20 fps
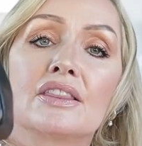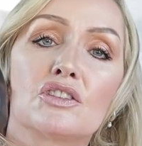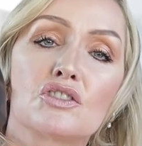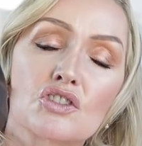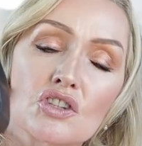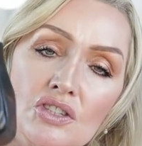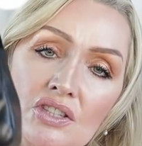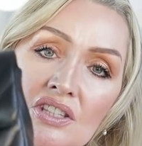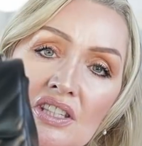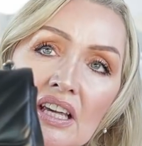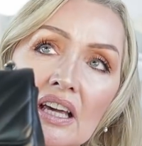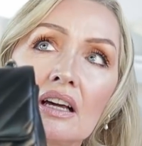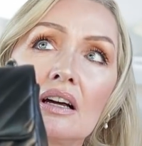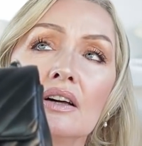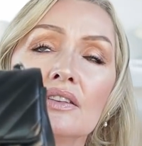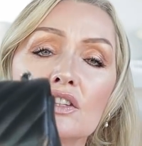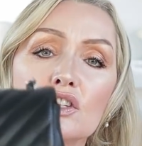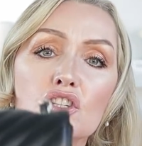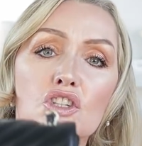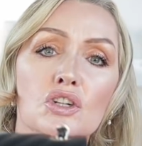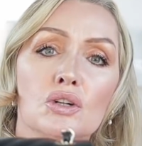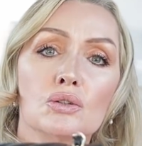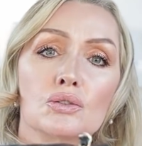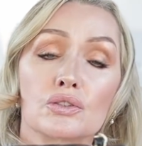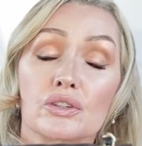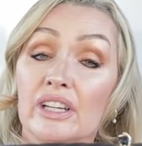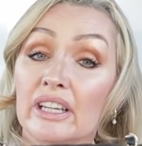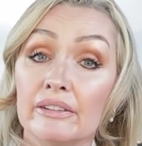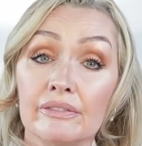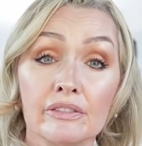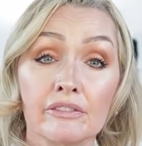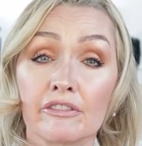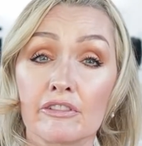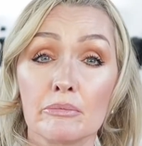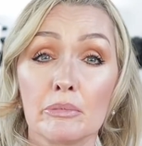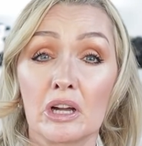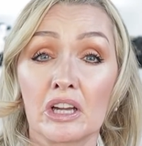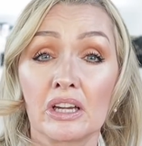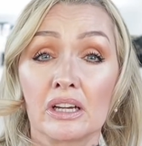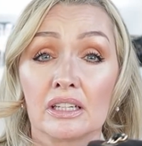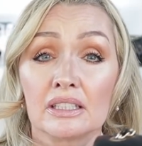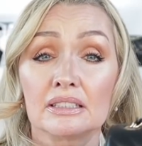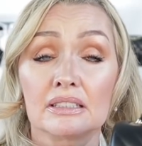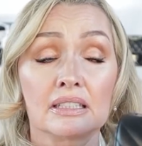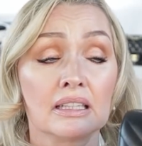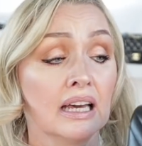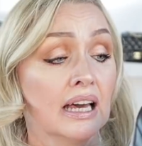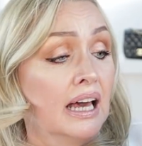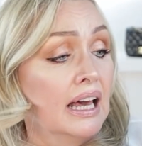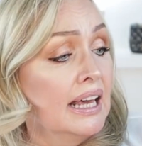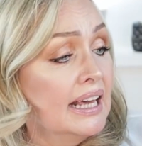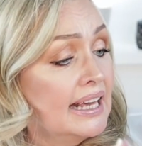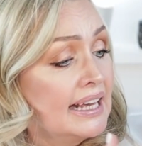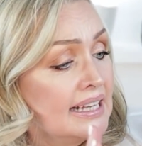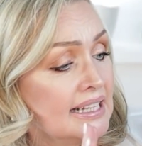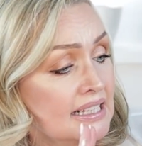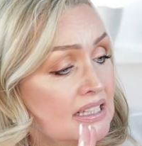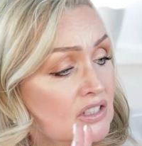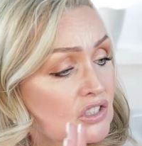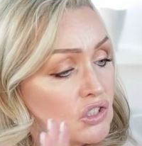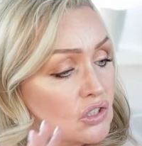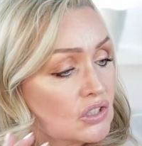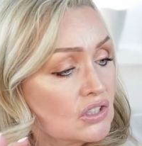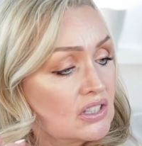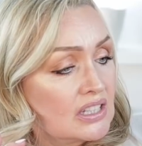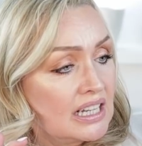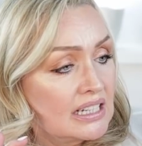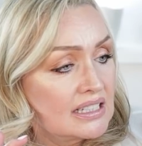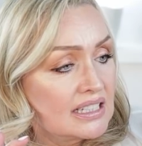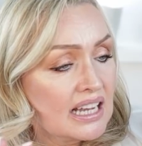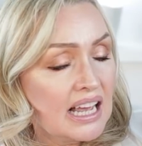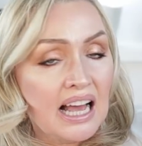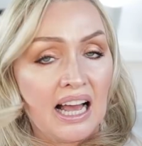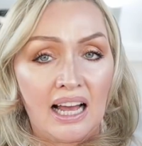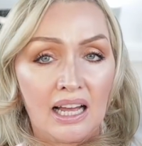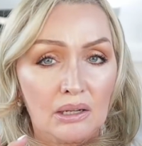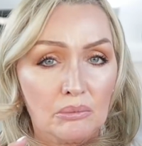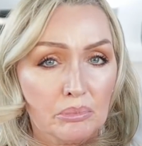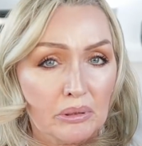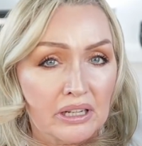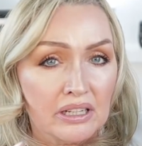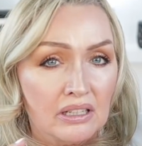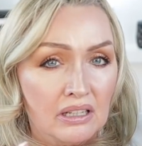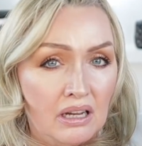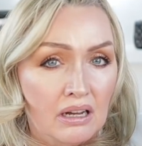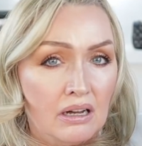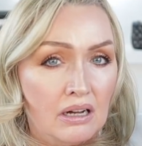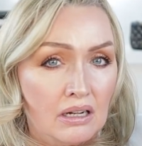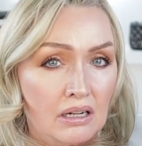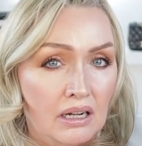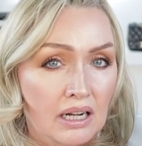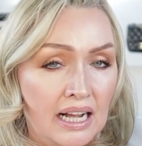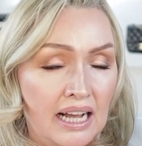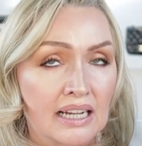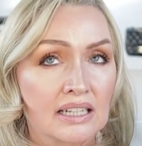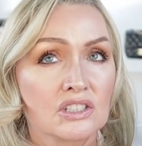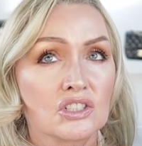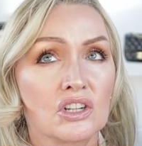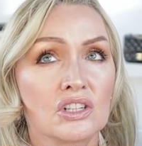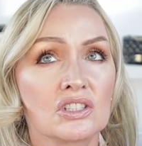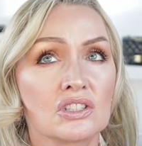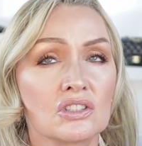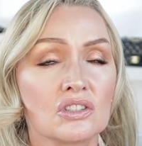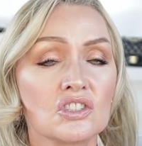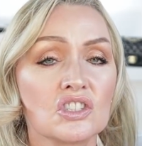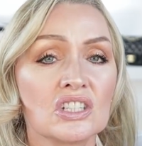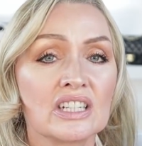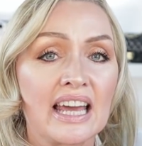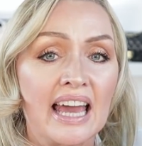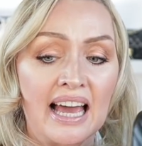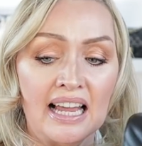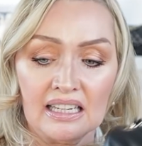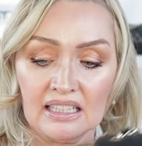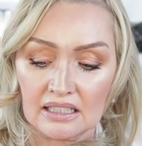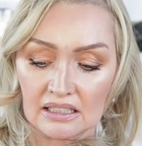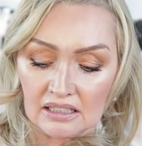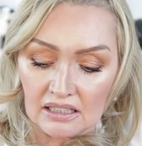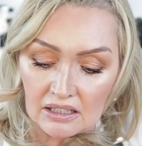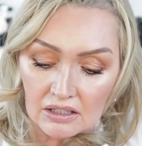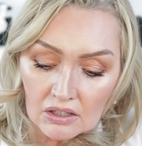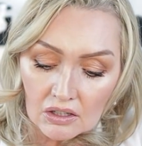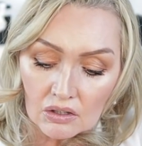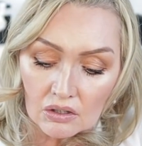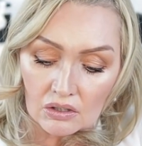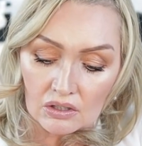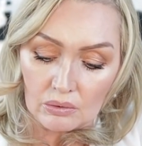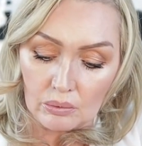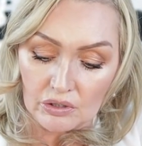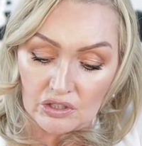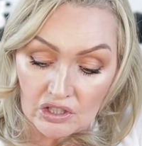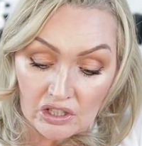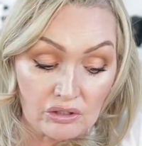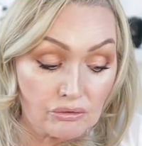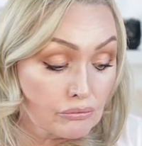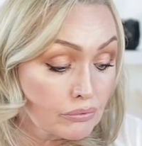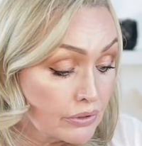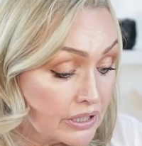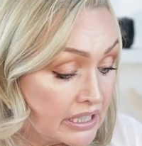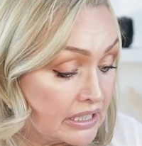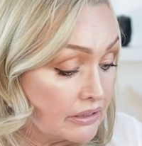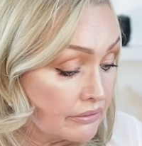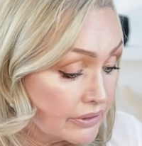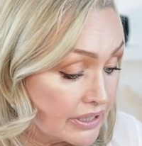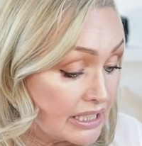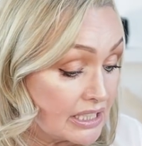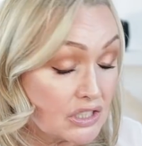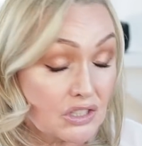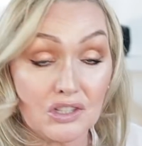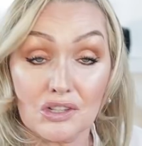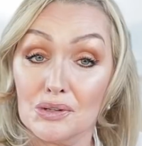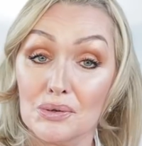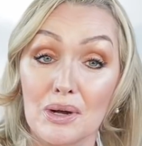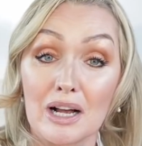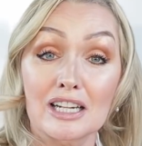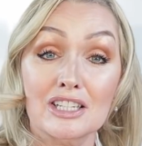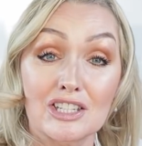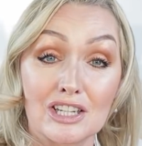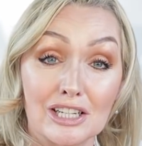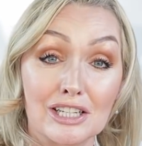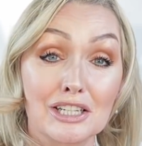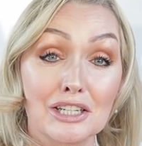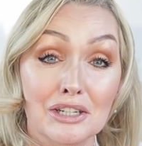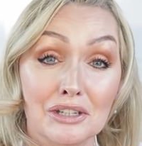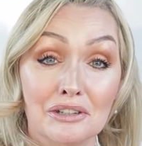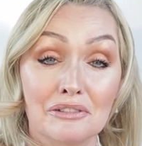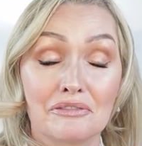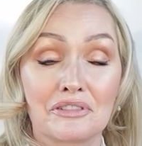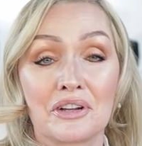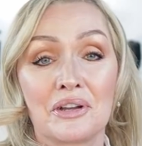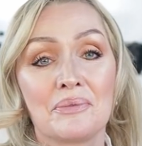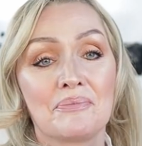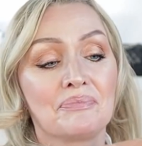Just think on the shoulder, even for my height, is just that tad bit long, and it's such an elegant look, which I really, really do actually love